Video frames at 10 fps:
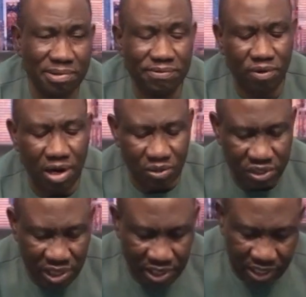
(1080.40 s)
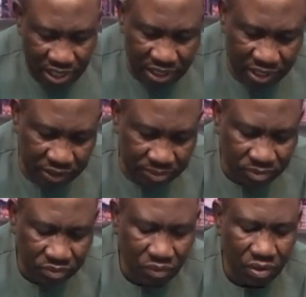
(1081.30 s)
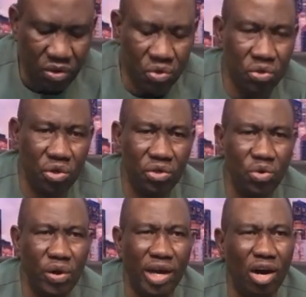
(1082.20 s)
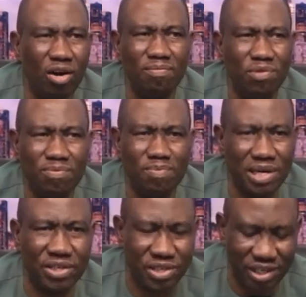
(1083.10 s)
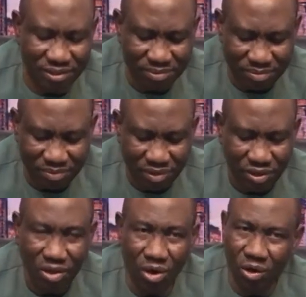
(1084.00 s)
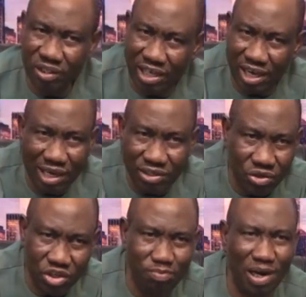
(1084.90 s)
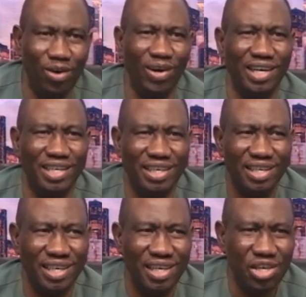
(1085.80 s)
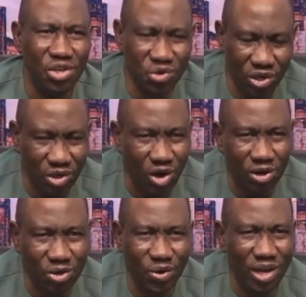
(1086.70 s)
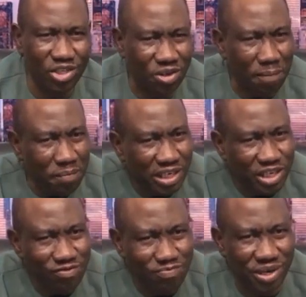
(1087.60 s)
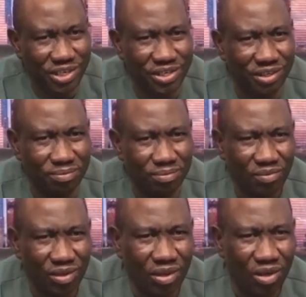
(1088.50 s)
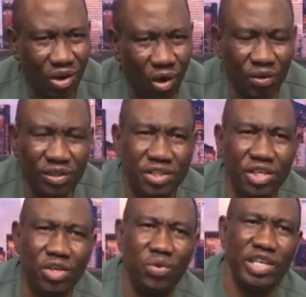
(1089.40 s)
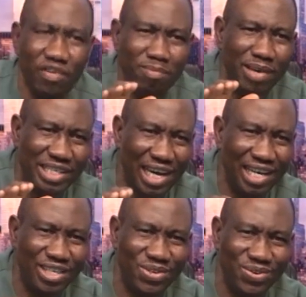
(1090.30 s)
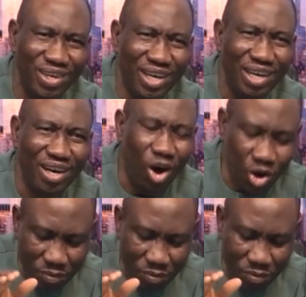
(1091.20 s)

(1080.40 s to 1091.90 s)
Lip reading: before, I'll say it again. You don't know a humble person until he handles power. You don't know a submissive person until you give him a title or you